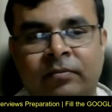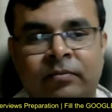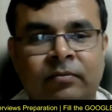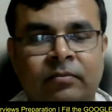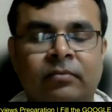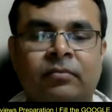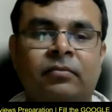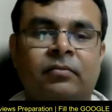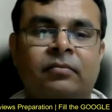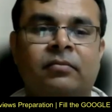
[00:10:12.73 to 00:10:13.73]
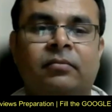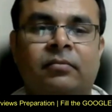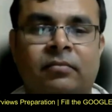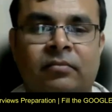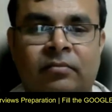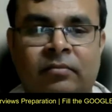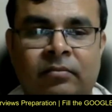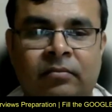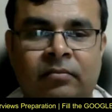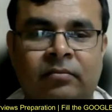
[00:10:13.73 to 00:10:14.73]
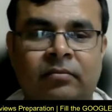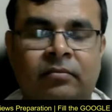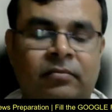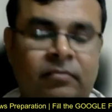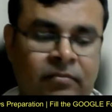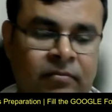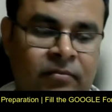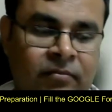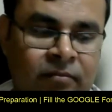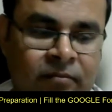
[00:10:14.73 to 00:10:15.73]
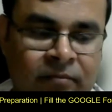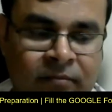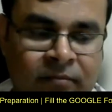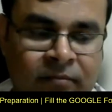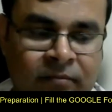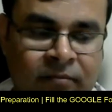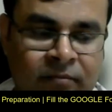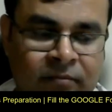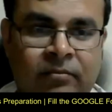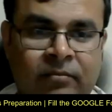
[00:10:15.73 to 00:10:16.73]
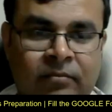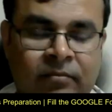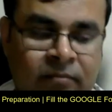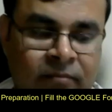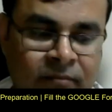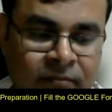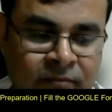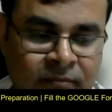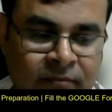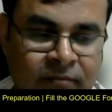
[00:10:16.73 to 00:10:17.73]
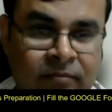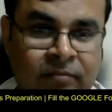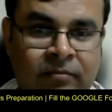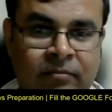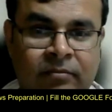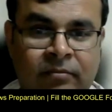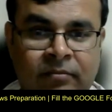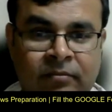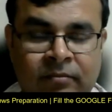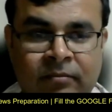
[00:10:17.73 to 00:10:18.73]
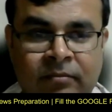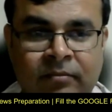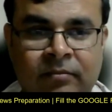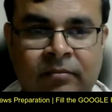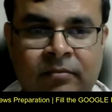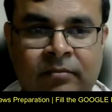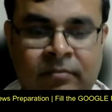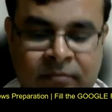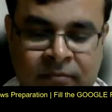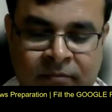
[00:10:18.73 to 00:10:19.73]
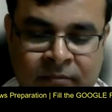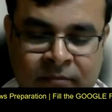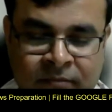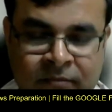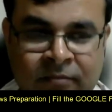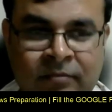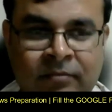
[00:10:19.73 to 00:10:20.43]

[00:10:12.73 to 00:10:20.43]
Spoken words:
(no one is talking)